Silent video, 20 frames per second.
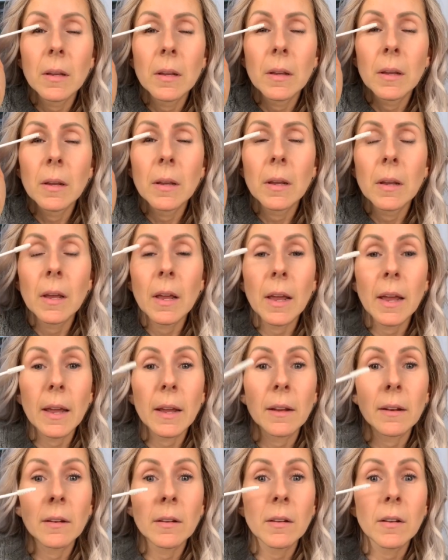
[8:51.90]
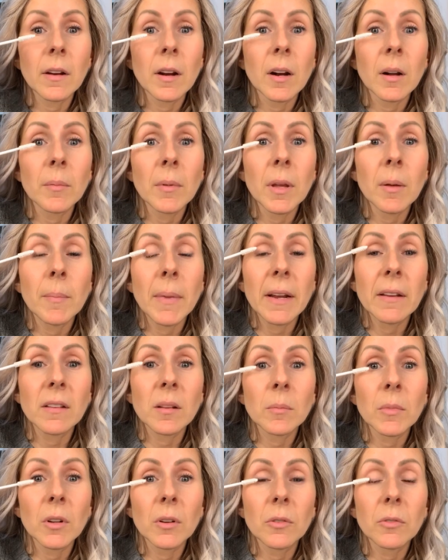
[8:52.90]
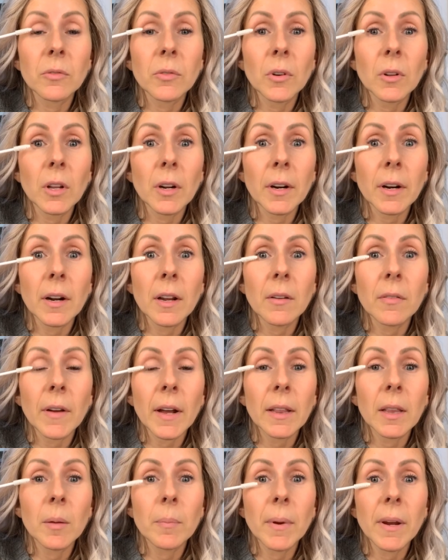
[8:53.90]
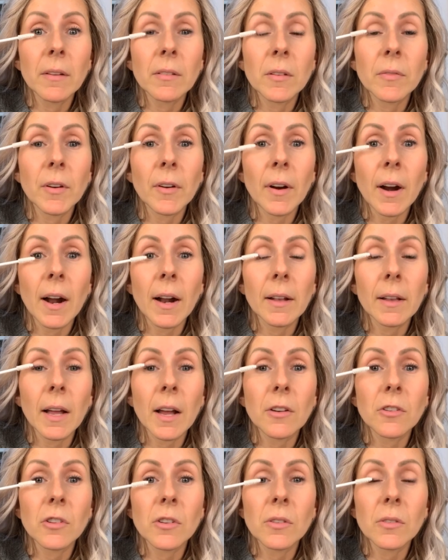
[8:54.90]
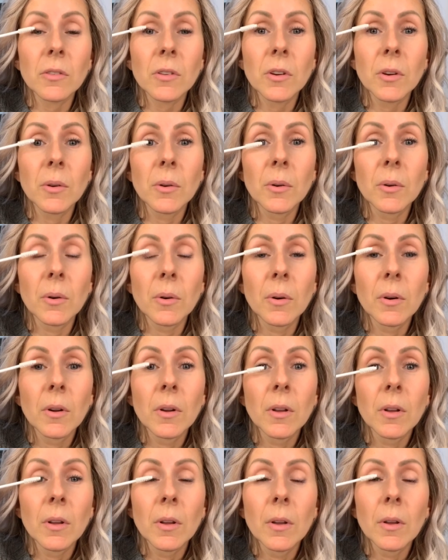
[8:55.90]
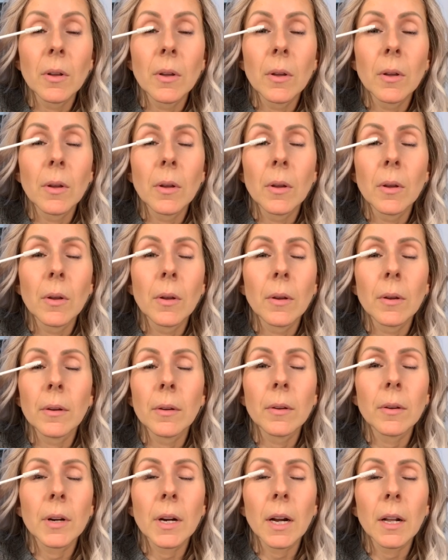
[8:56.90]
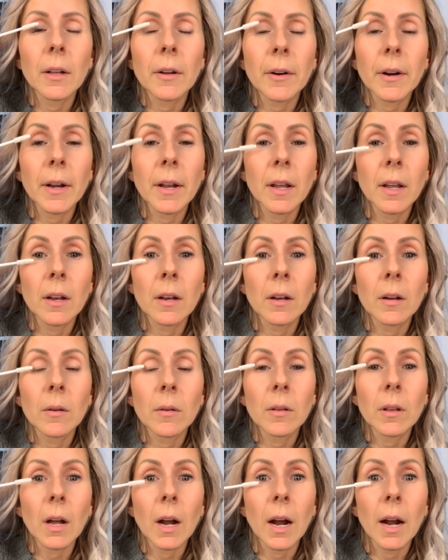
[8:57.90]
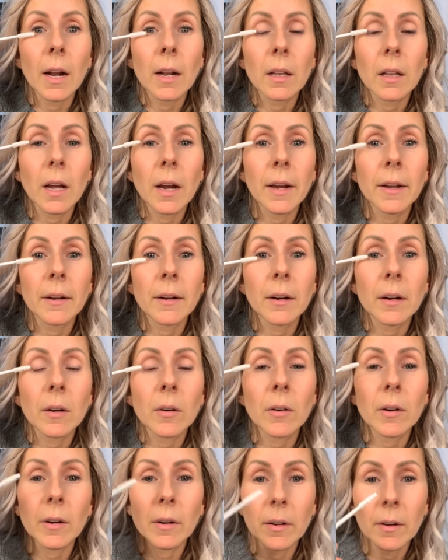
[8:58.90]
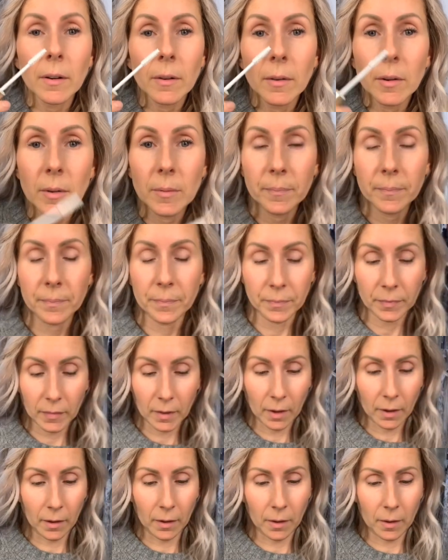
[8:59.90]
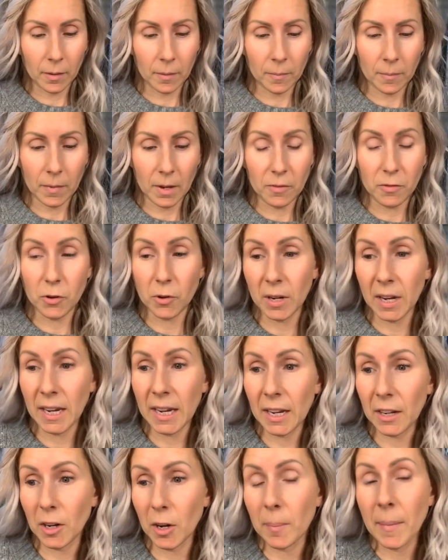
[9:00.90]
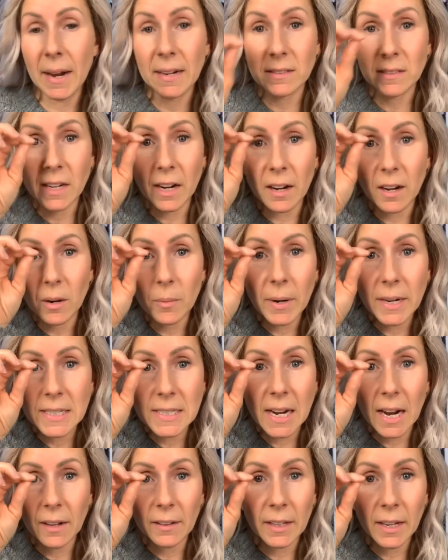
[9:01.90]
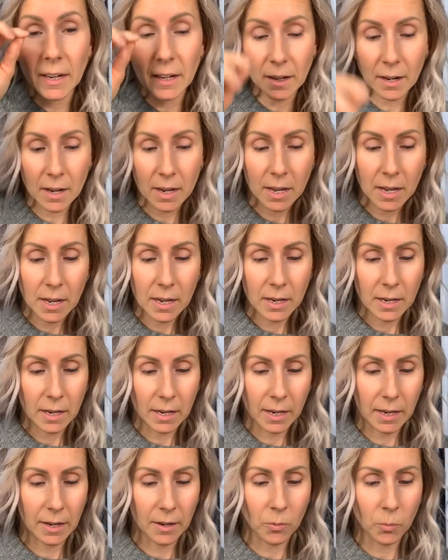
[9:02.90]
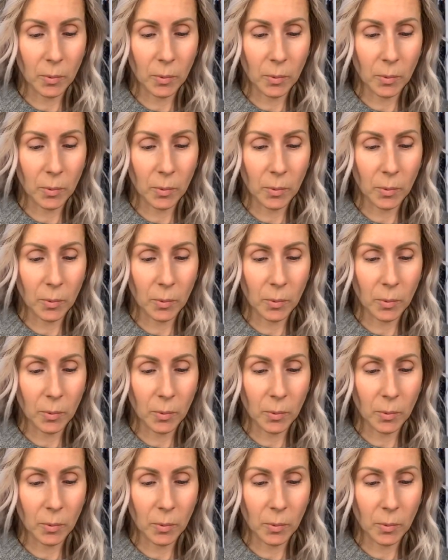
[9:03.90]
and it makes them look fuller if at the base of your eyelashes you color it in eyeliner, or if you can get your mascara way down there and wiggle it